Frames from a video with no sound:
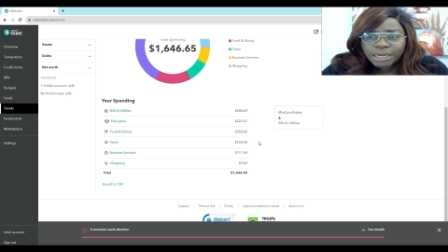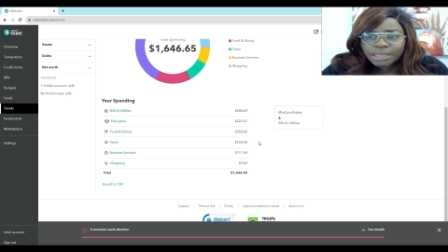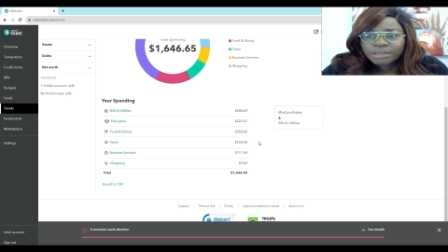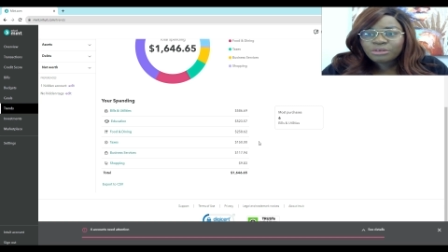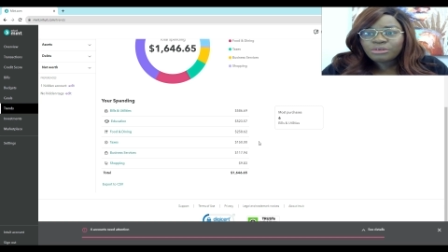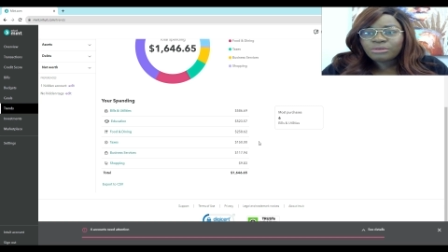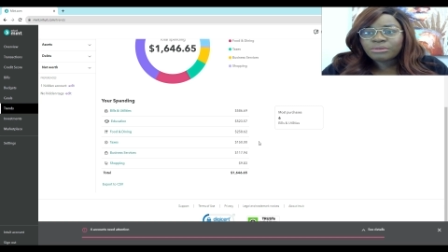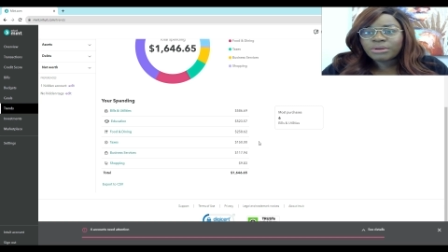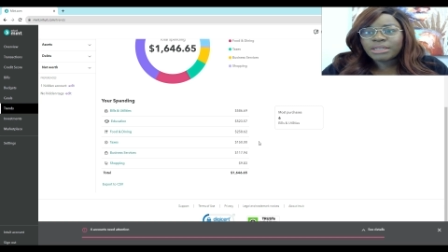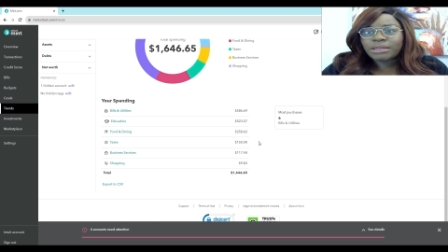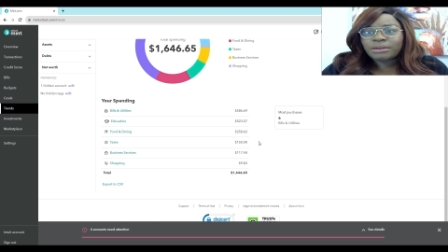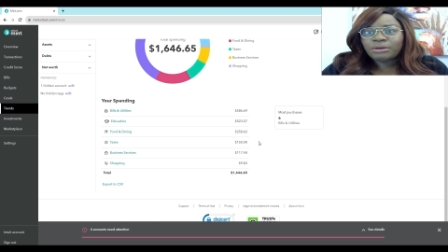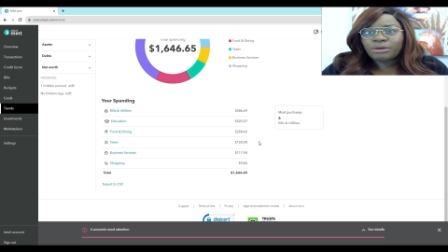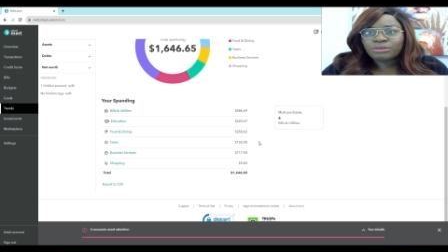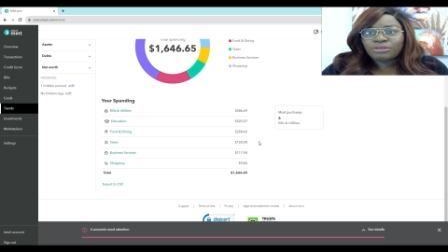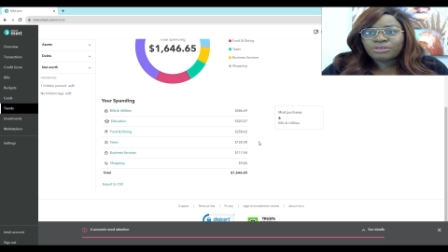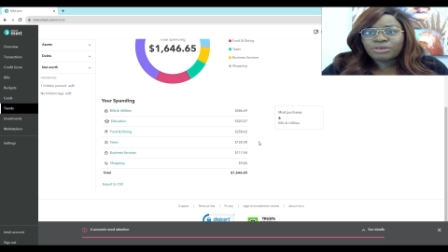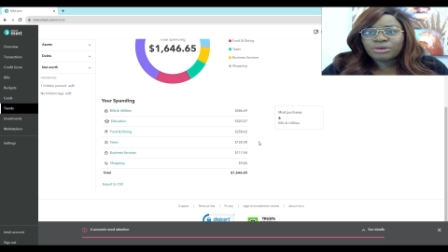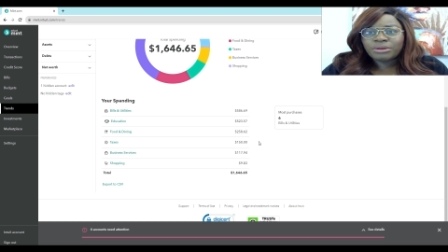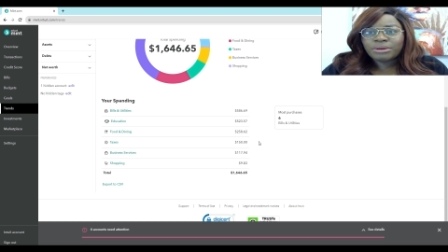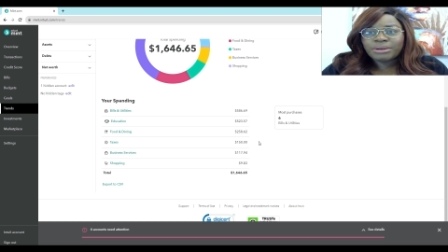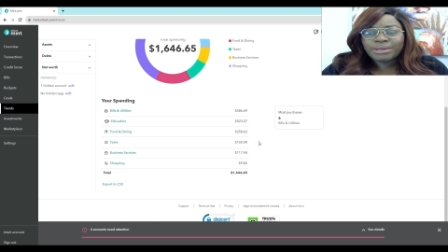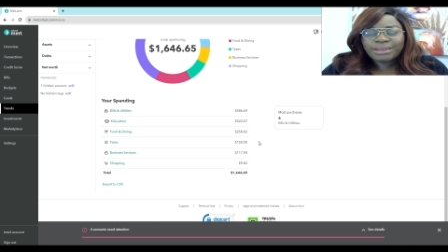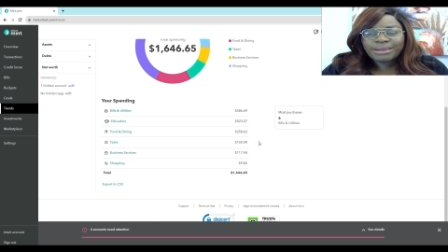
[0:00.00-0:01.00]
great
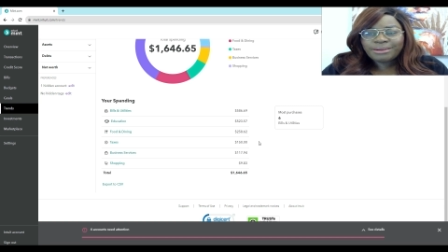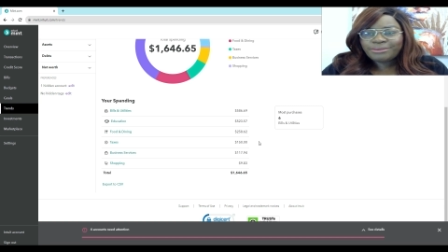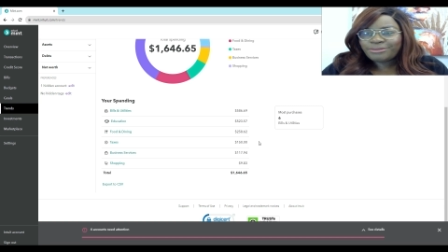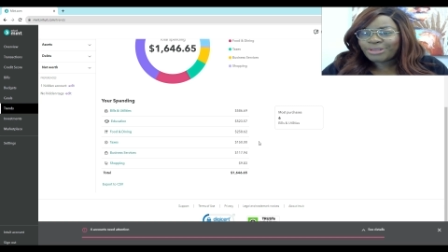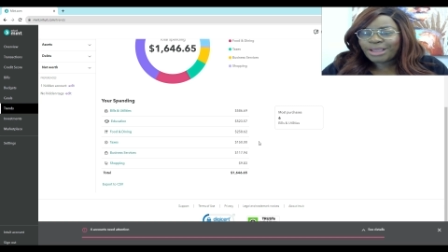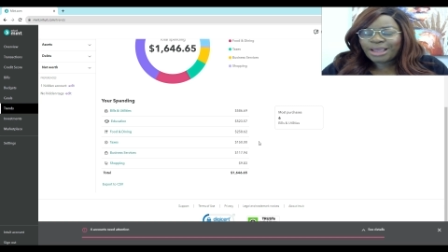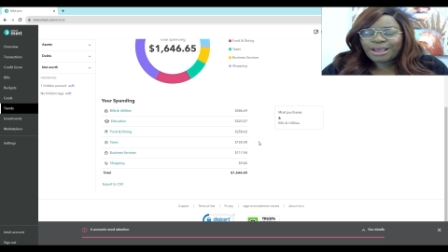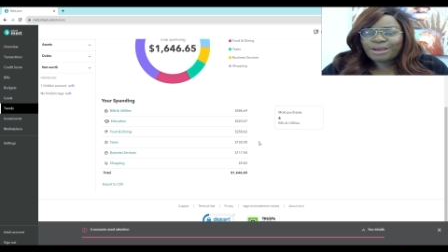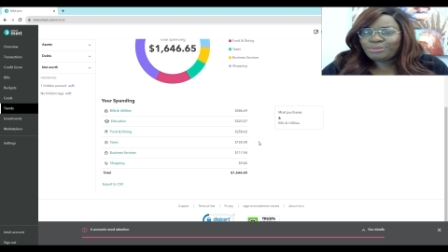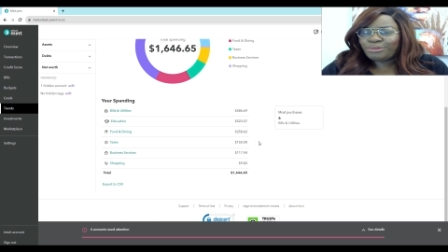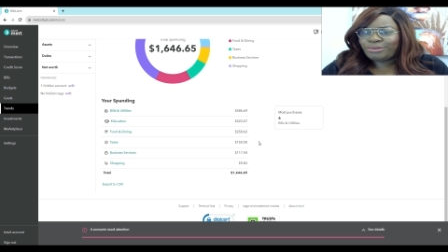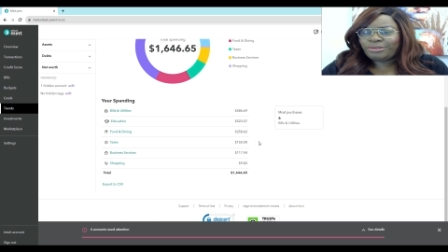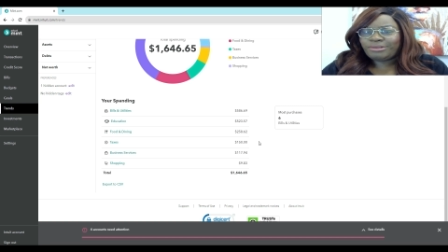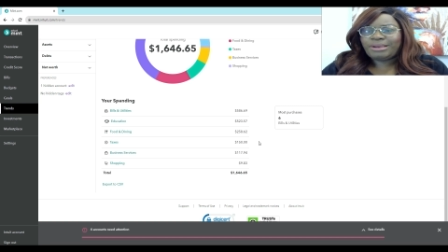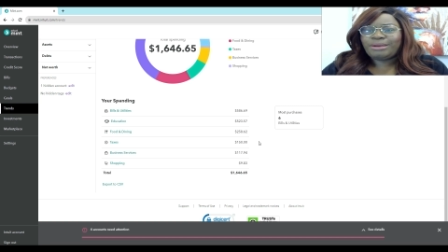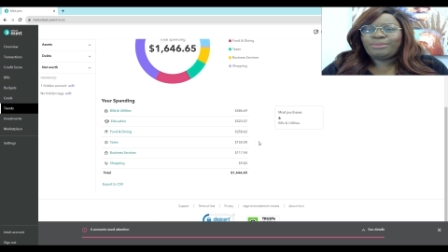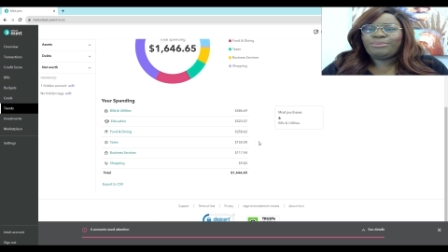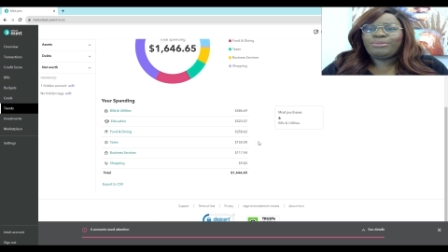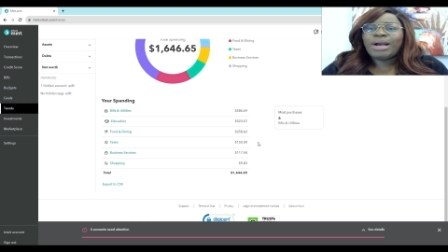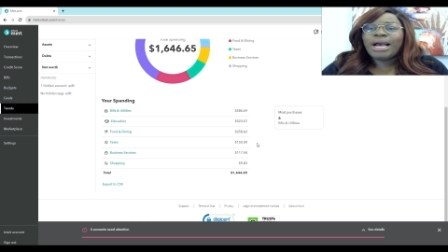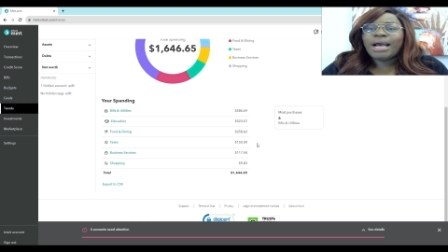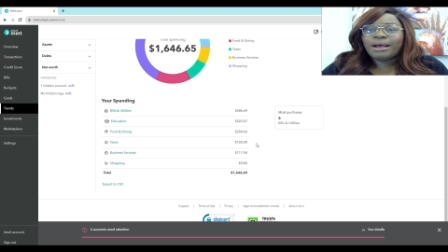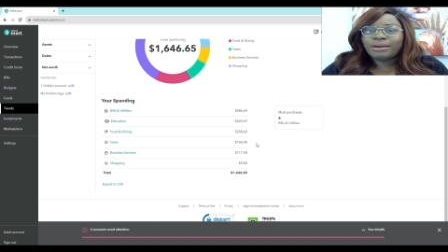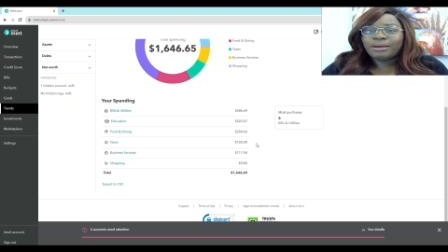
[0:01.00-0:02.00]
alternatives. I was
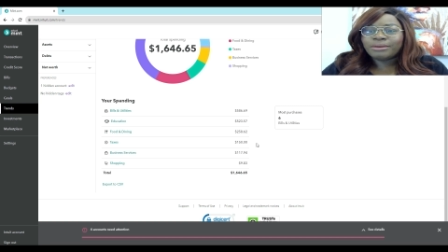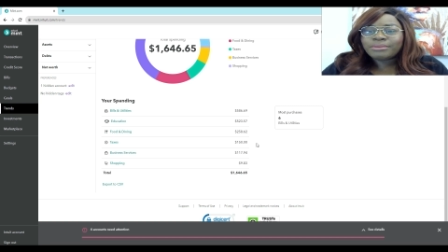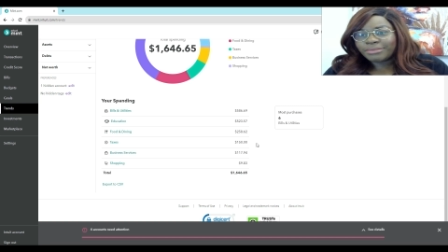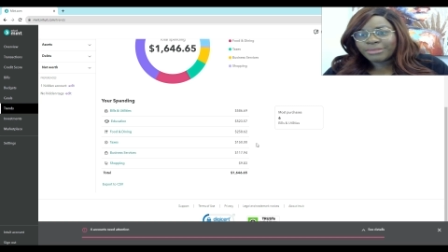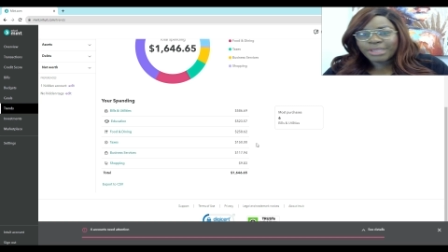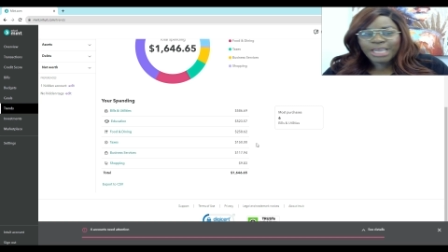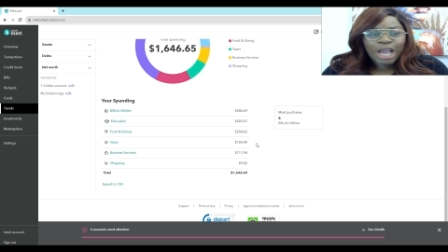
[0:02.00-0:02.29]
like, wow.